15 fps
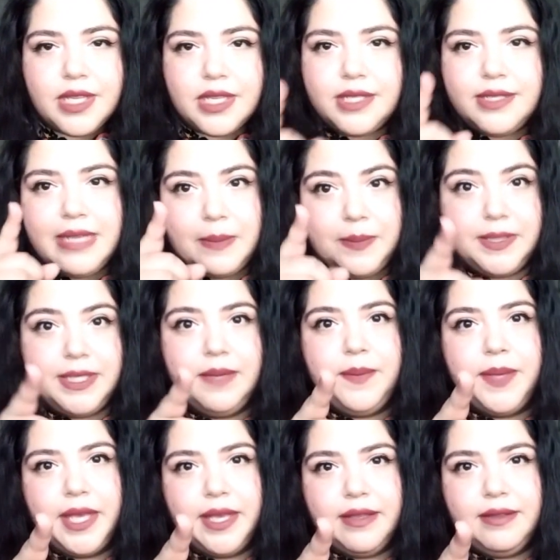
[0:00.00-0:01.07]
Stop
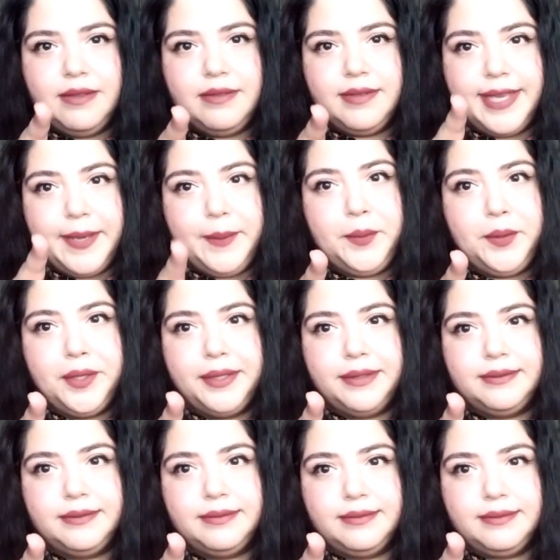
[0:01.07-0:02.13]
slipping, camera.
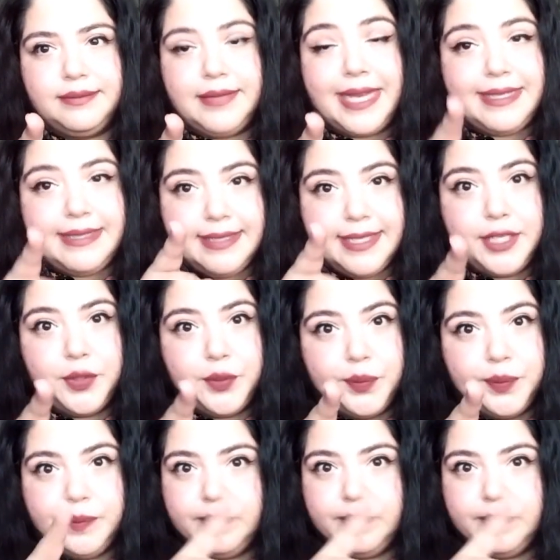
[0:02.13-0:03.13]
I see you.